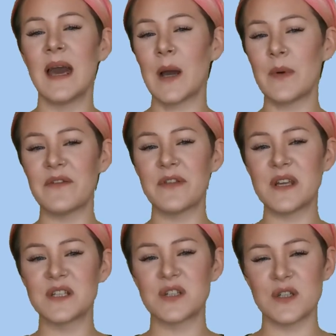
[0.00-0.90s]
However,
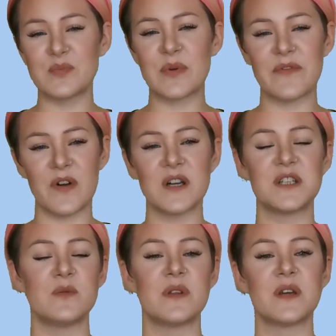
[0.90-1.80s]
this should
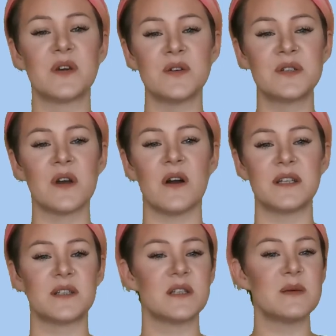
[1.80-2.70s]
provide you with a good
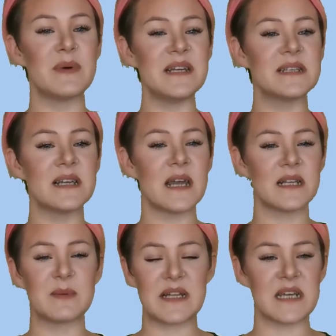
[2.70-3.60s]
guide to the basic
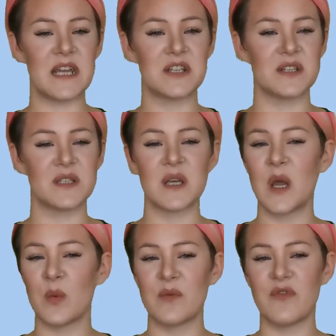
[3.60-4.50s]
expectations
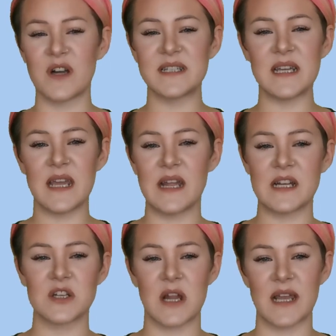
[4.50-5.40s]
when writing
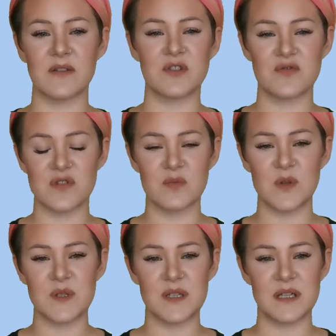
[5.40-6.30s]
English language
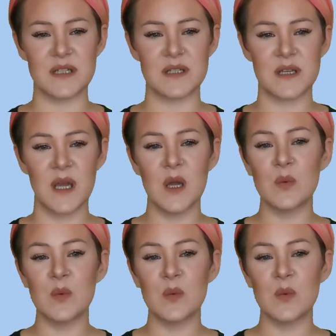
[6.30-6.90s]
responses,